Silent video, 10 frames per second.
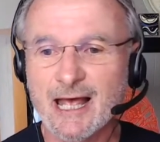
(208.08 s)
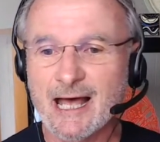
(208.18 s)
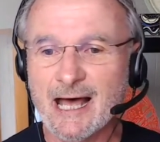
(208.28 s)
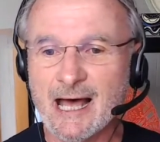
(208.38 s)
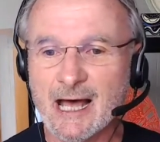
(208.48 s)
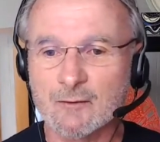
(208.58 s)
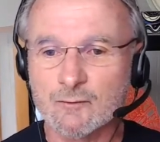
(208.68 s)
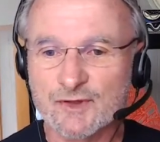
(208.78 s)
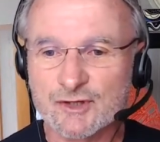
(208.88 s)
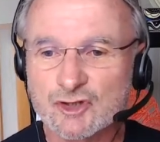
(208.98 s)
uh,
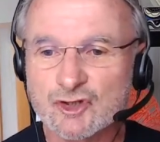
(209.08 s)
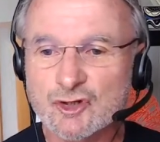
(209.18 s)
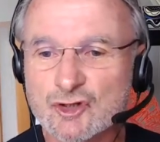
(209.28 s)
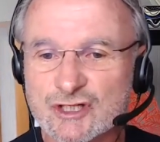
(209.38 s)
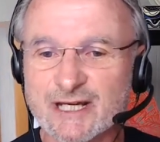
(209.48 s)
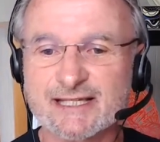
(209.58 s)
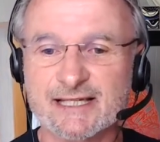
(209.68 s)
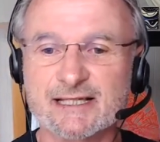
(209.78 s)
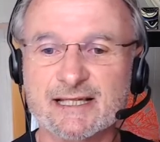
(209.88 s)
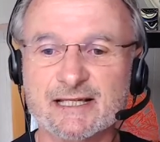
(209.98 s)
with a hugely
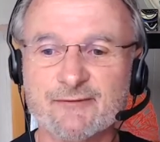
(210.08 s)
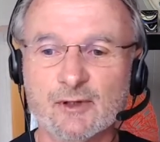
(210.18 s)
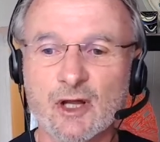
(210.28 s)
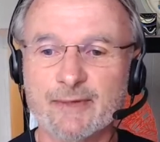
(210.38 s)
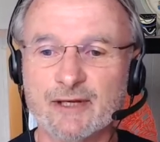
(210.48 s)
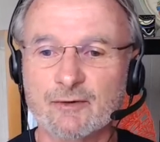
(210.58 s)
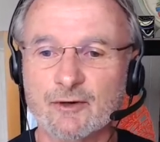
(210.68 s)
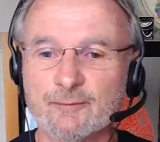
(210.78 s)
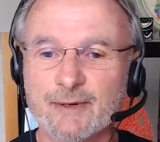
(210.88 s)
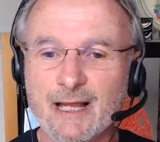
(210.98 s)
successful lobby
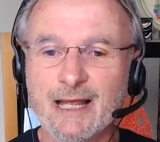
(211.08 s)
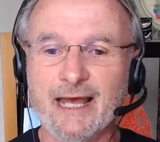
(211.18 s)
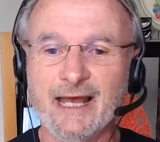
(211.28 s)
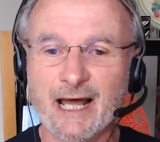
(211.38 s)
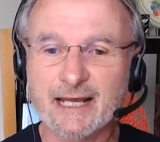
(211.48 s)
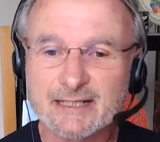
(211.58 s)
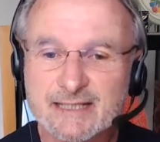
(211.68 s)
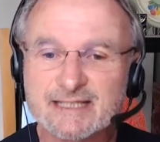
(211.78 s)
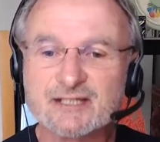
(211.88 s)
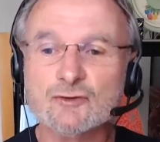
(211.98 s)
group and i can
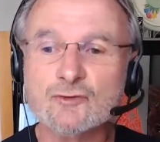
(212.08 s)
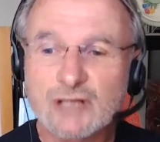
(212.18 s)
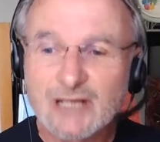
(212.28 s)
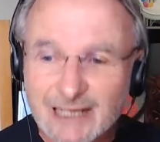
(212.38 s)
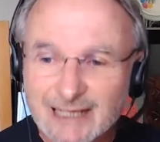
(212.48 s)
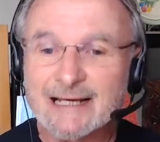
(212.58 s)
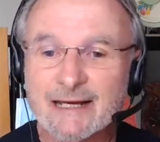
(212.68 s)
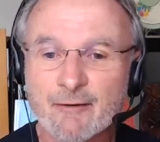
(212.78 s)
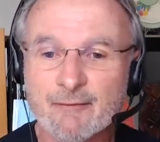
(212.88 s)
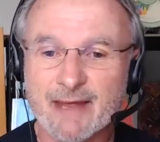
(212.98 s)
still
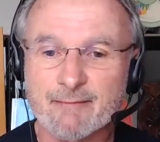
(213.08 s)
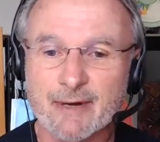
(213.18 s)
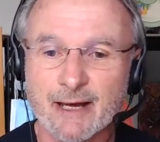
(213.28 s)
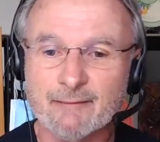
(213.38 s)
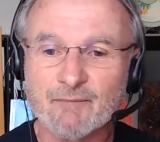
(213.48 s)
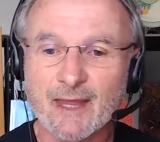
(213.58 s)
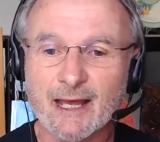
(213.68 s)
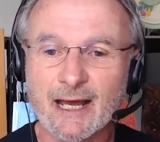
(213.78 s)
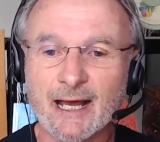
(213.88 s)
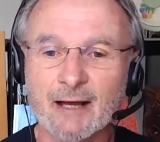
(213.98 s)
clearly remember
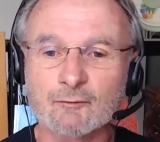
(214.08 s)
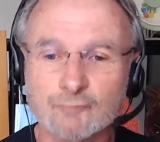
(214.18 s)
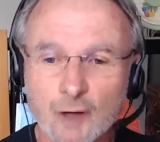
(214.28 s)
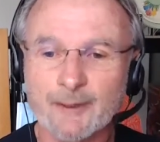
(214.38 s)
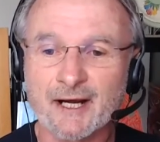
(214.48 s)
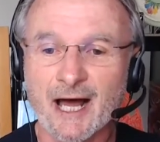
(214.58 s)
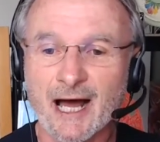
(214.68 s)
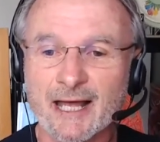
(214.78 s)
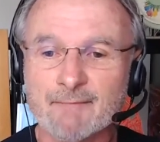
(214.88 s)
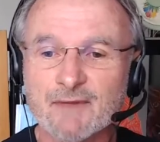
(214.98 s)
uh, Robert and
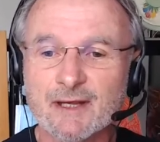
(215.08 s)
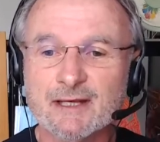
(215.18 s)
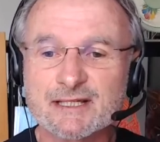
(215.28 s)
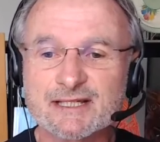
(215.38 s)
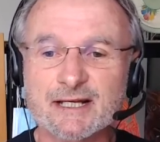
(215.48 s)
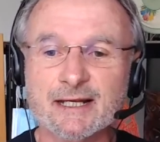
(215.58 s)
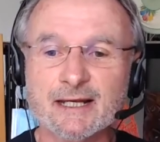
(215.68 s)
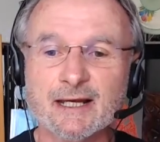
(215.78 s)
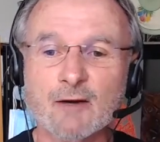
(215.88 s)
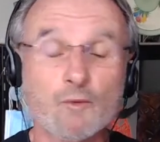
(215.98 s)
I
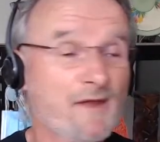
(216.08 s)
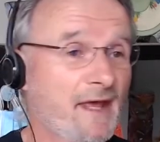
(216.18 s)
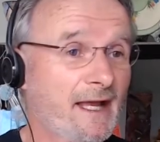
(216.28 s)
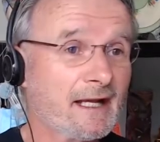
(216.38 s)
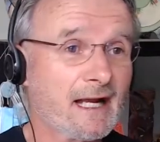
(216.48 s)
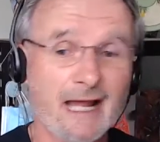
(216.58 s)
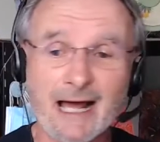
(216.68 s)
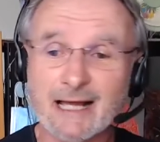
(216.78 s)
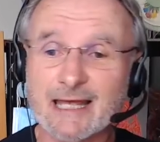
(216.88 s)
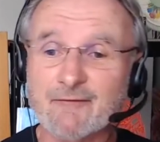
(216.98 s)
sitting with Helen
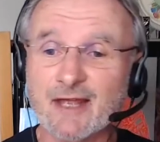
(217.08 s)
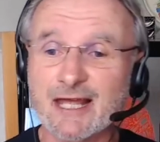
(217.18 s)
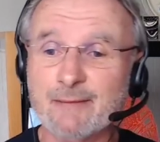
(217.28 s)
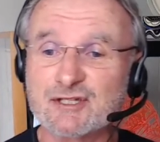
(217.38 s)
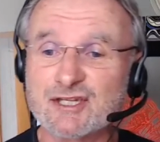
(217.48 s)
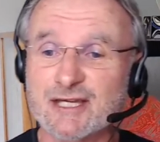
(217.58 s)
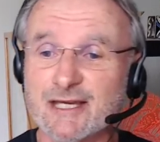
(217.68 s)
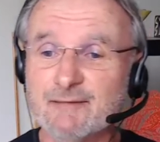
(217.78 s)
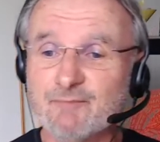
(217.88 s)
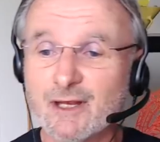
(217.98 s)
Clark having a cup of
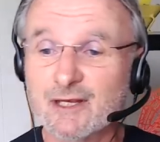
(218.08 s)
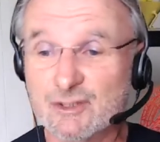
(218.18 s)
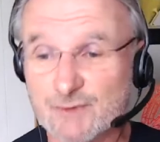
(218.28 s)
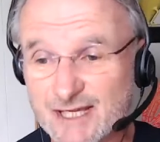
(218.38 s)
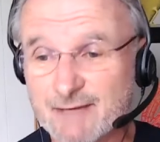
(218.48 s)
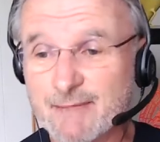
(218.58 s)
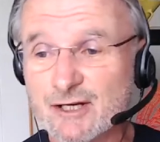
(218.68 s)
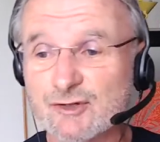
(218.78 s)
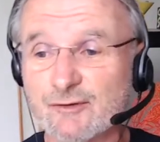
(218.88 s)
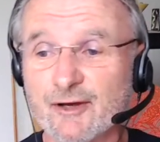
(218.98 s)
tea. She was then
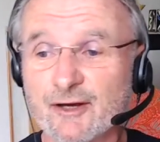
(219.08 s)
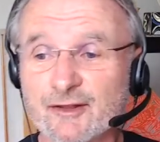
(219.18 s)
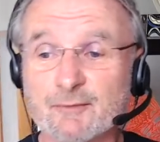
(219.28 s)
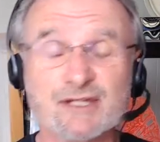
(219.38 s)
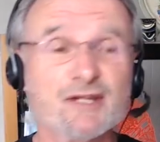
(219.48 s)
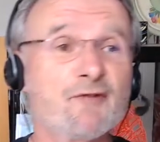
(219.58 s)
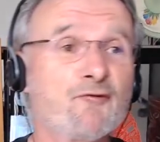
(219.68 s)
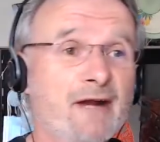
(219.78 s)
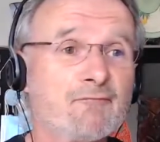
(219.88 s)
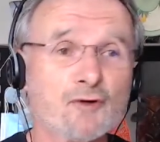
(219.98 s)
Minister of Health. It was in the
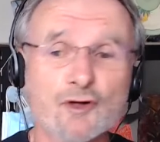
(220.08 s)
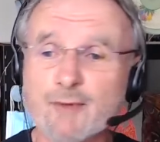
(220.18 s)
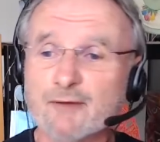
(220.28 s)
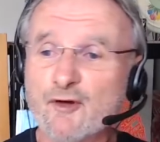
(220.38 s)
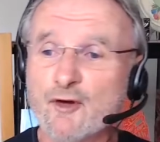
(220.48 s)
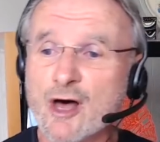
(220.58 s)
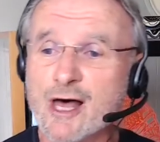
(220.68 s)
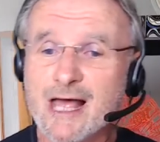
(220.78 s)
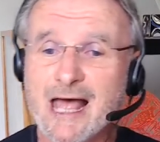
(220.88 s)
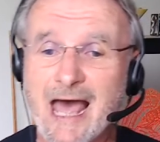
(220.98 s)
front room of her
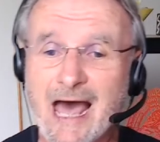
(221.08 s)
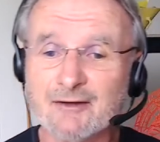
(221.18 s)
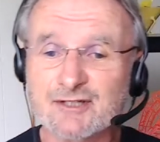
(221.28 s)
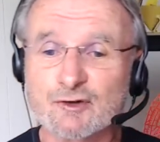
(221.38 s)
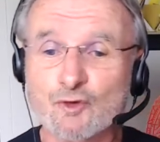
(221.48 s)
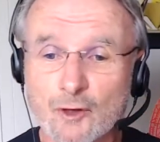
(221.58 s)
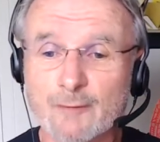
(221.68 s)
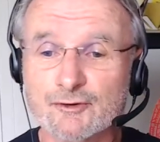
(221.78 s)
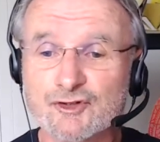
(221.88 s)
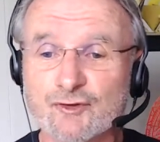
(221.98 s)
house in
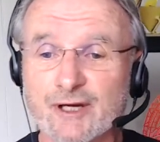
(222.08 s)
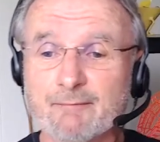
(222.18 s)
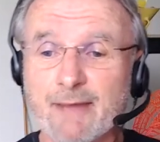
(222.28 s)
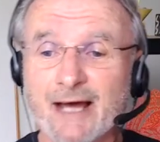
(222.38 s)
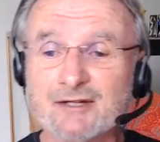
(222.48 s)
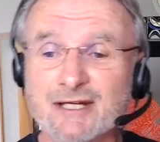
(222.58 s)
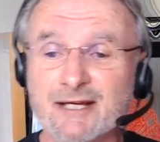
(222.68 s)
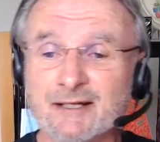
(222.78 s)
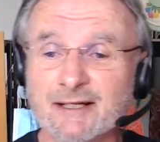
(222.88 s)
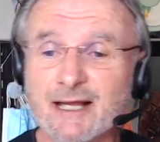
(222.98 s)
Cromwell Street in Mount
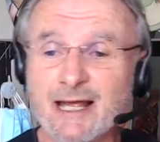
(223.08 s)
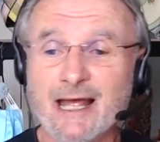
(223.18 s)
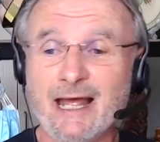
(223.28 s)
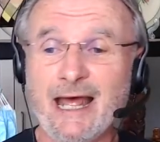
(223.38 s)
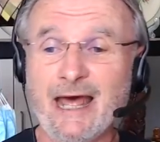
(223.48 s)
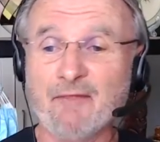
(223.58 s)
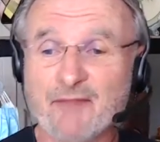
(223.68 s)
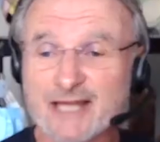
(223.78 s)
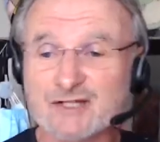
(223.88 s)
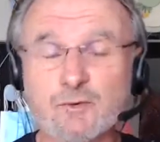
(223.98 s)
Eden. And
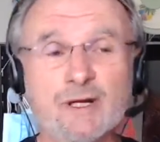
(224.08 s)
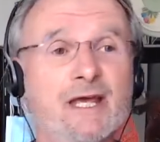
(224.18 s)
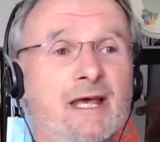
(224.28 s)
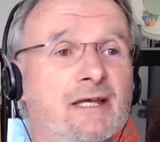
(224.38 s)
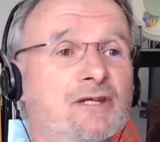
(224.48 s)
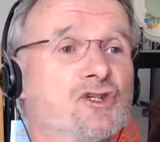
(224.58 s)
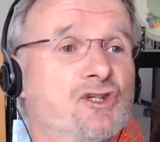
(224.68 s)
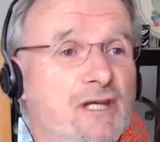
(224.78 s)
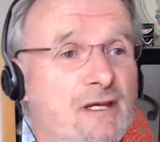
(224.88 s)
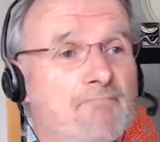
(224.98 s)
that's where
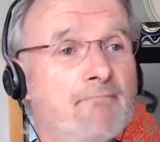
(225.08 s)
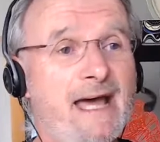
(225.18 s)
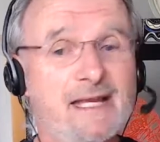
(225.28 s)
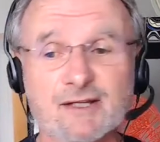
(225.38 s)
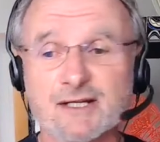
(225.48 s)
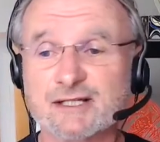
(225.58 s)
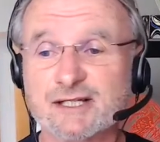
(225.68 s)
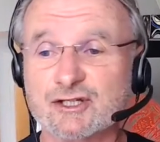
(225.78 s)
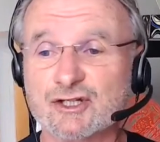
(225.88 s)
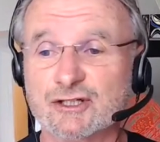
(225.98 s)
she made the
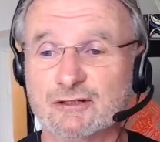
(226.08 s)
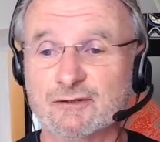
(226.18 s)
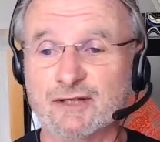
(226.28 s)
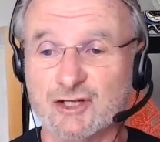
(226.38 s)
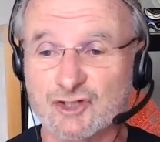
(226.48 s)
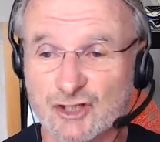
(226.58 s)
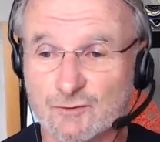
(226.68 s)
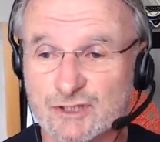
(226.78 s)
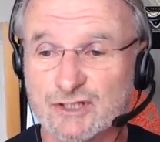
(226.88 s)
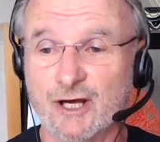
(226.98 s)
decision that she
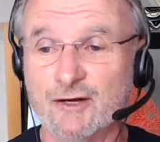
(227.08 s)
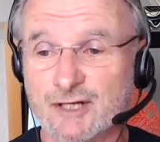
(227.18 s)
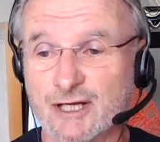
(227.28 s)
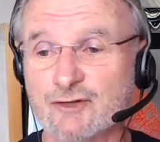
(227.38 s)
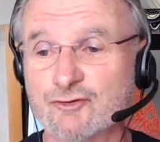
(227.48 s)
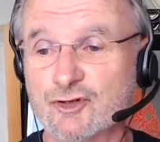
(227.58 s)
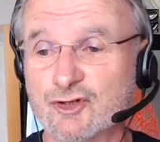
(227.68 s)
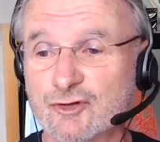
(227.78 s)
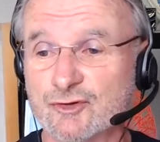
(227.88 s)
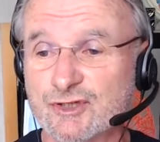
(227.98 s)
was going to
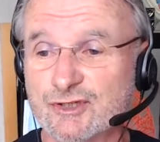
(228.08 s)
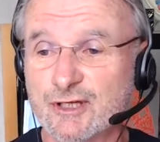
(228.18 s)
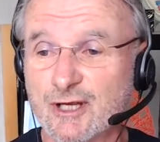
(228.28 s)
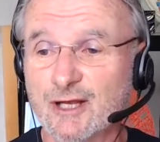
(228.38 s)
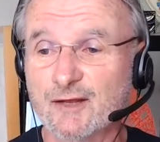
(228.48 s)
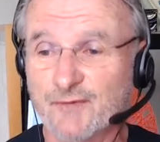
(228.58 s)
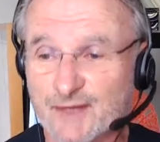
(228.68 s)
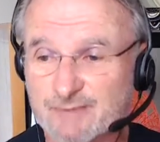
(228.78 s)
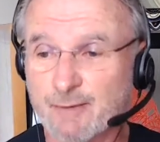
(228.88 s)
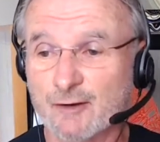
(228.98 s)
introduce the
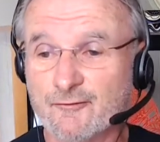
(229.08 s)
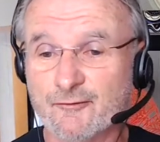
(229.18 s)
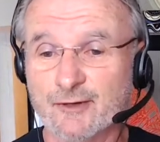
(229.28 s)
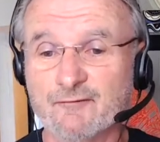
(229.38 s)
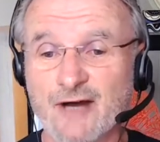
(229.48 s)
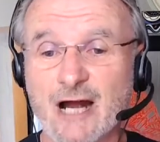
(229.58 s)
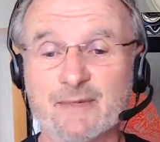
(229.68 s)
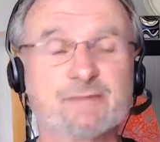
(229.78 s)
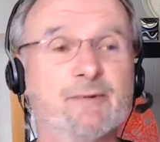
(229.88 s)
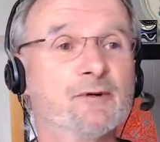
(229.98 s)
smoke free
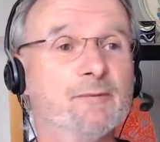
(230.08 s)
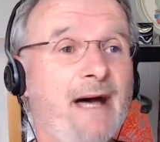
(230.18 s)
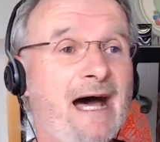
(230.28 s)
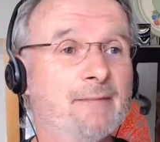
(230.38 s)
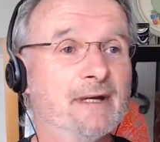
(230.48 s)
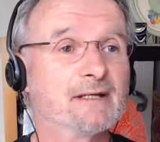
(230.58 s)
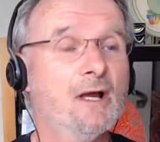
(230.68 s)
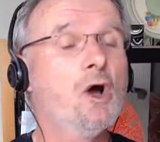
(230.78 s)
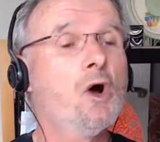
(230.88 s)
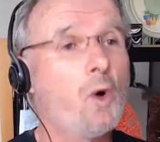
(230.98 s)
environments bill to Parliament,
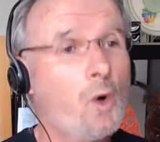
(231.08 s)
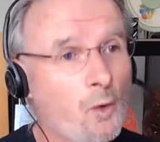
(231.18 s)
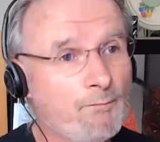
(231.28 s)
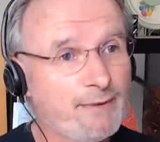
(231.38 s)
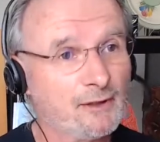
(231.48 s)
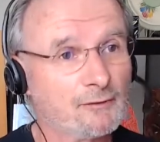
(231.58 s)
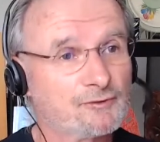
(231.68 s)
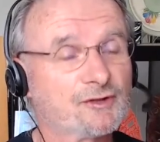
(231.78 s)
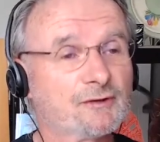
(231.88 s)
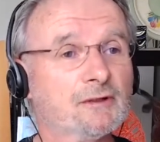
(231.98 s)
all
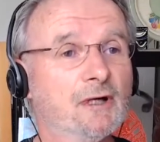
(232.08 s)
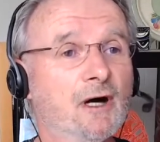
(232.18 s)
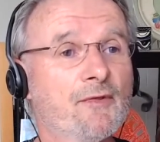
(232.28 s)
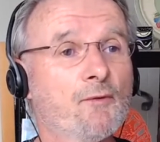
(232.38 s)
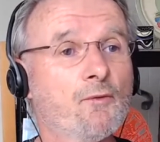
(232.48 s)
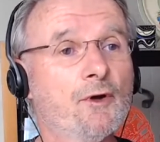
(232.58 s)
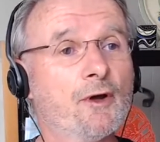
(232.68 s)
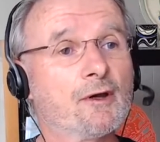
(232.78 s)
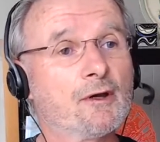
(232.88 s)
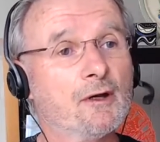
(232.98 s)
built on the
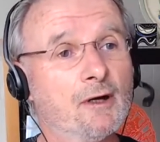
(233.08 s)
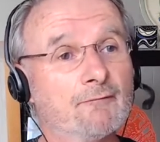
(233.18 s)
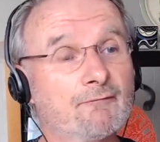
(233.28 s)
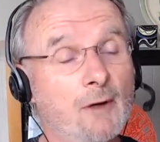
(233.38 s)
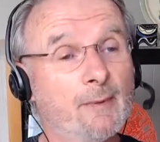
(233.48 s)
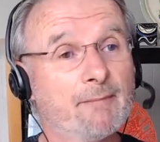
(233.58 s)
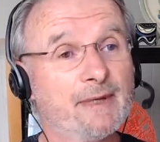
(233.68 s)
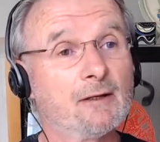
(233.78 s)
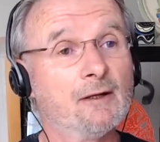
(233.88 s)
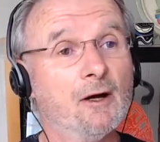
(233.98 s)
work of Robert
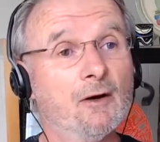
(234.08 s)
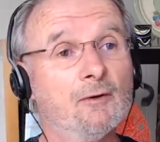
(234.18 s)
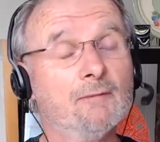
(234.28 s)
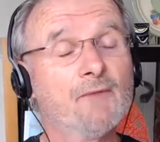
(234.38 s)
Beaglehole